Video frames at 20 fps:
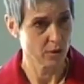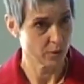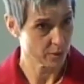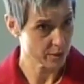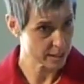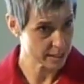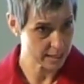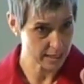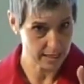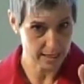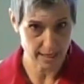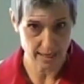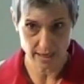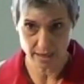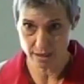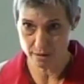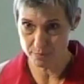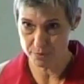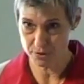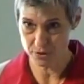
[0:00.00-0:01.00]
or sitting
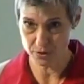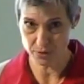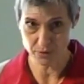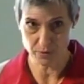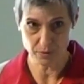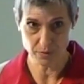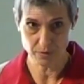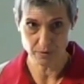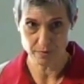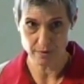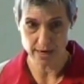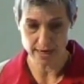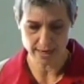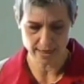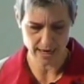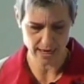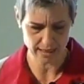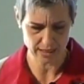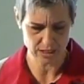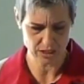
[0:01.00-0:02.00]
in the pew
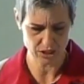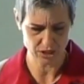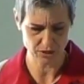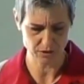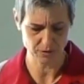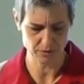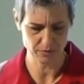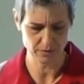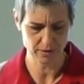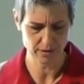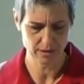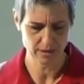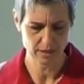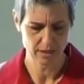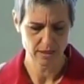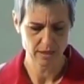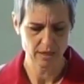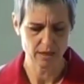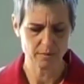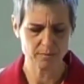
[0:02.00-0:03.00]
right next to
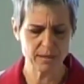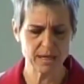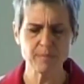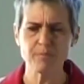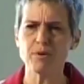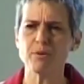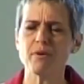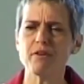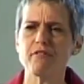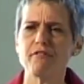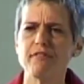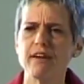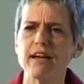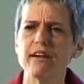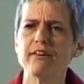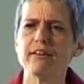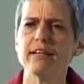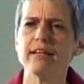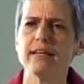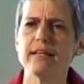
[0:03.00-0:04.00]
people with
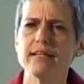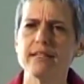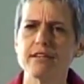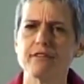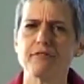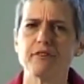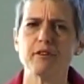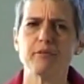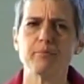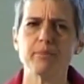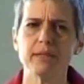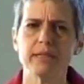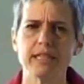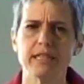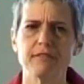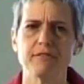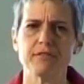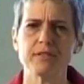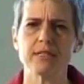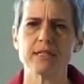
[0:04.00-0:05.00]
very different
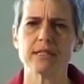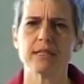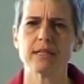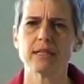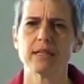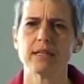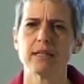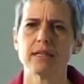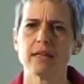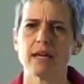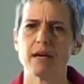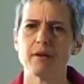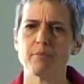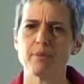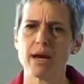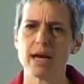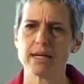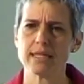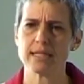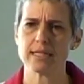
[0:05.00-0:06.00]
beliefs
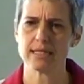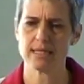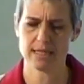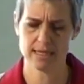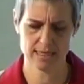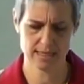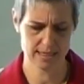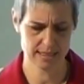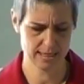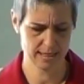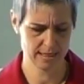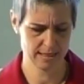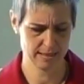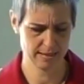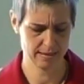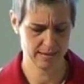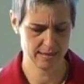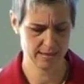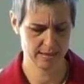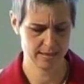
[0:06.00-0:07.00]
and practices.
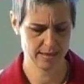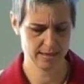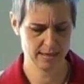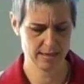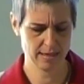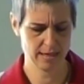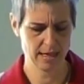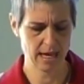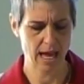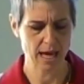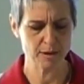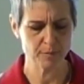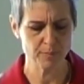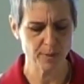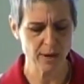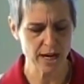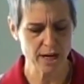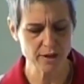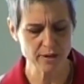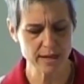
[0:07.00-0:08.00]
And
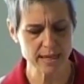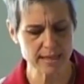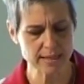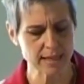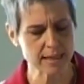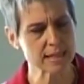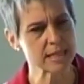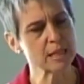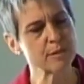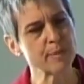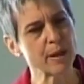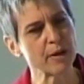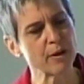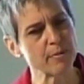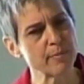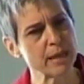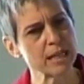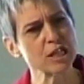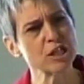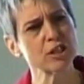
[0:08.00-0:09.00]
prayer is
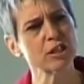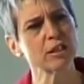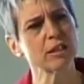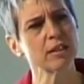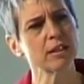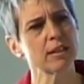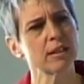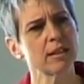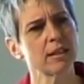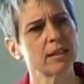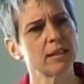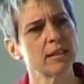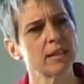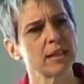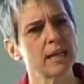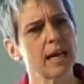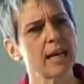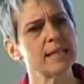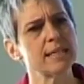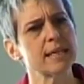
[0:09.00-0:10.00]
experimental
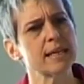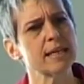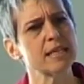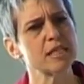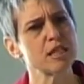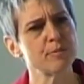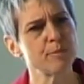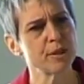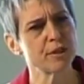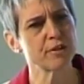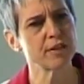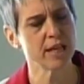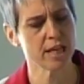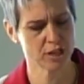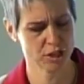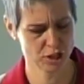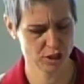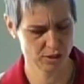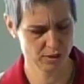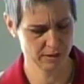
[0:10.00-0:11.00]
and
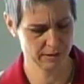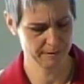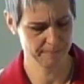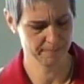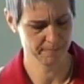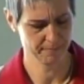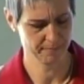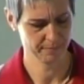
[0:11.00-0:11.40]
experiential.